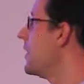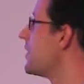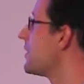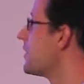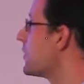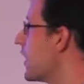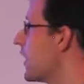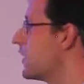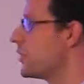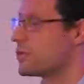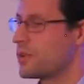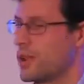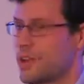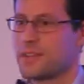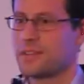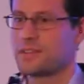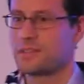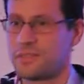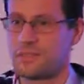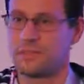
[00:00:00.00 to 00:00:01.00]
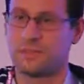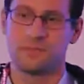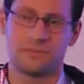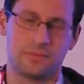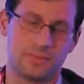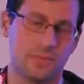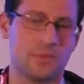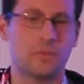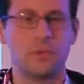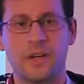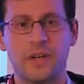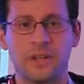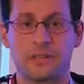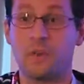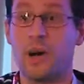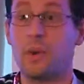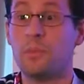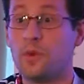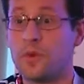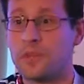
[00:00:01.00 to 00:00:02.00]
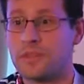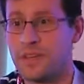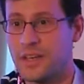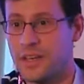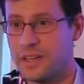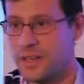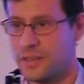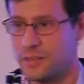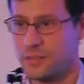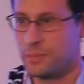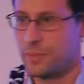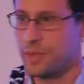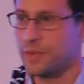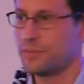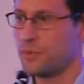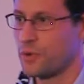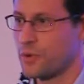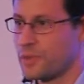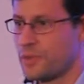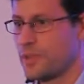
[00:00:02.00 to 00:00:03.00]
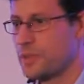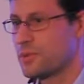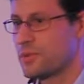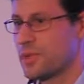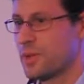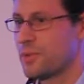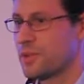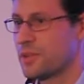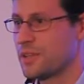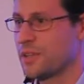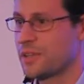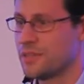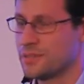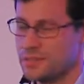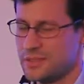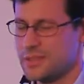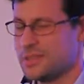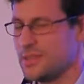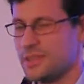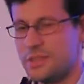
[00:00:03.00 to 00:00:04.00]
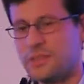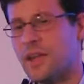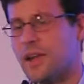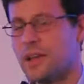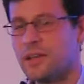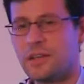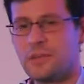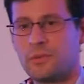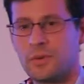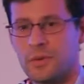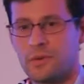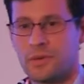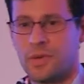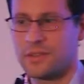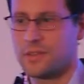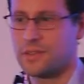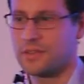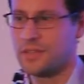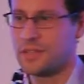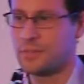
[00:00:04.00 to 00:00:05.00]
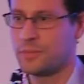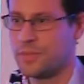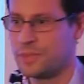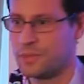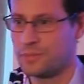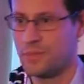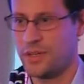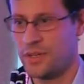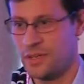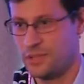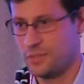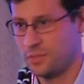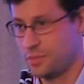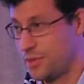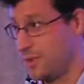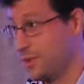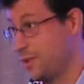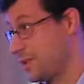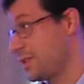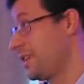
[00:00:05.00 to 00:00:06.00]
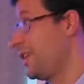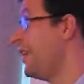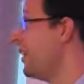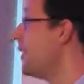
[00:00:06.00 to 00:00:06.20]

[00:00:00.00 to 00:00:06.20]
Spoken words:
So then you run it, you wait one more day, and then by 4th day you come in and, I really want to write that email to my head of product.